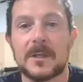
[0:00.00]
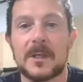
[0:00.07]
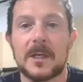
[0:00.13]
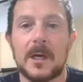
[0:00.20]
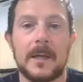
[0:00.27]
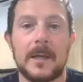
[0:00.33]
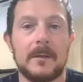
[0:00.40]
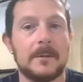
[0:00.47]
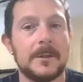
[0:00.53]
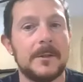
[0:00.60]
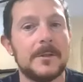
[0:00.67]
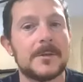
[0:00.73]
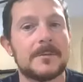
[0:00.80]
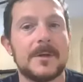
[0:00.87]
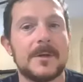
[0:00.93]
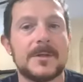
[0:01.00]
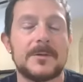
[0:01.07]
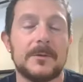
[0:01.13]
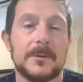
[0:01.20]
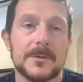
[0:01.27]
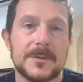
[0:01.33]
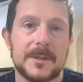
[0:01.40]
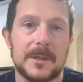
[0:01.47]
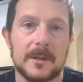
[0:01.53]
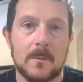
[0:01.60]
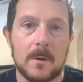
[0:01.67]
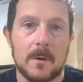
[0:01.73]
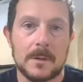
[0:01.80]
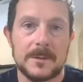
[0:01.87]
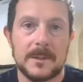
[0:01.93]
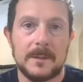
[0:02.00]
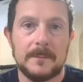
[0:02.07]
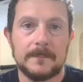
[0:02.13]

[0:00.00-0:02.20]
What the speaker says: Can I only use rigid tools to get a warranty?